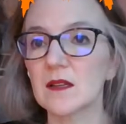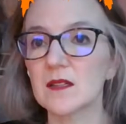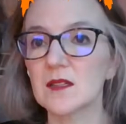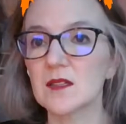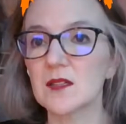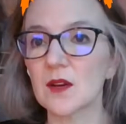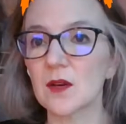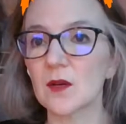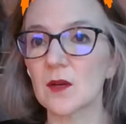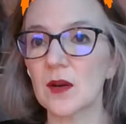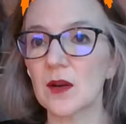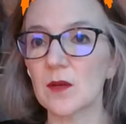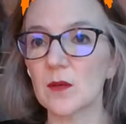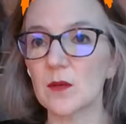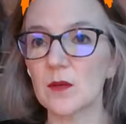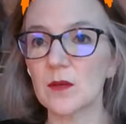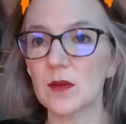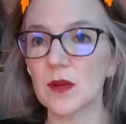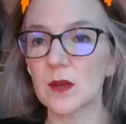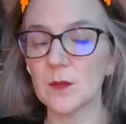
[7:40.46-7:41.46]
So I
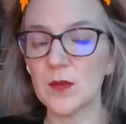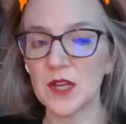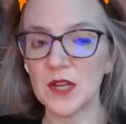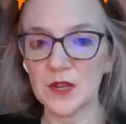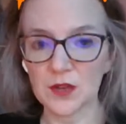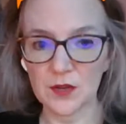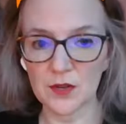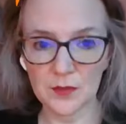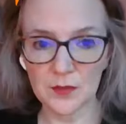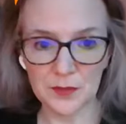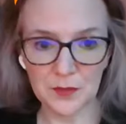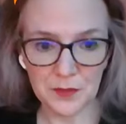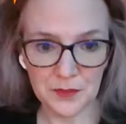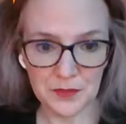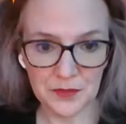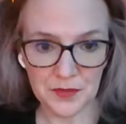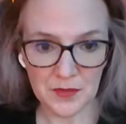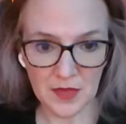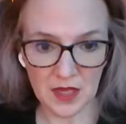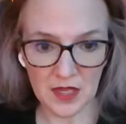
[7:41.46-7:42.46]
will come here
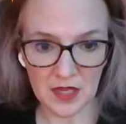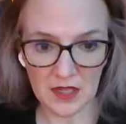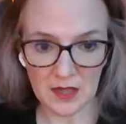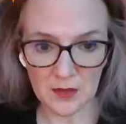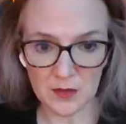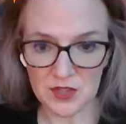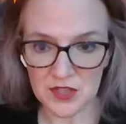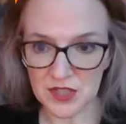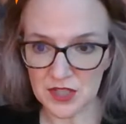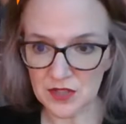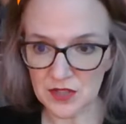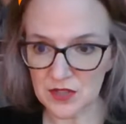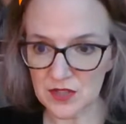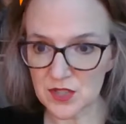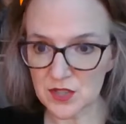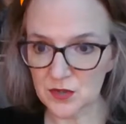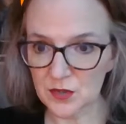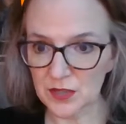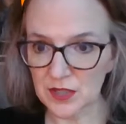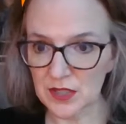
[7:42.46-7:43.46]
and I will share the
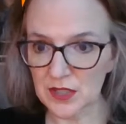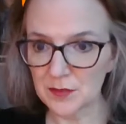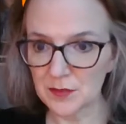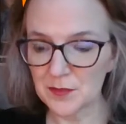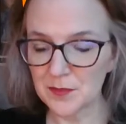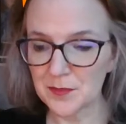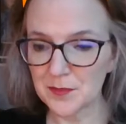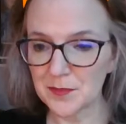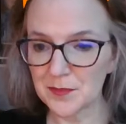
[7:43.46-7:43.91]
screen.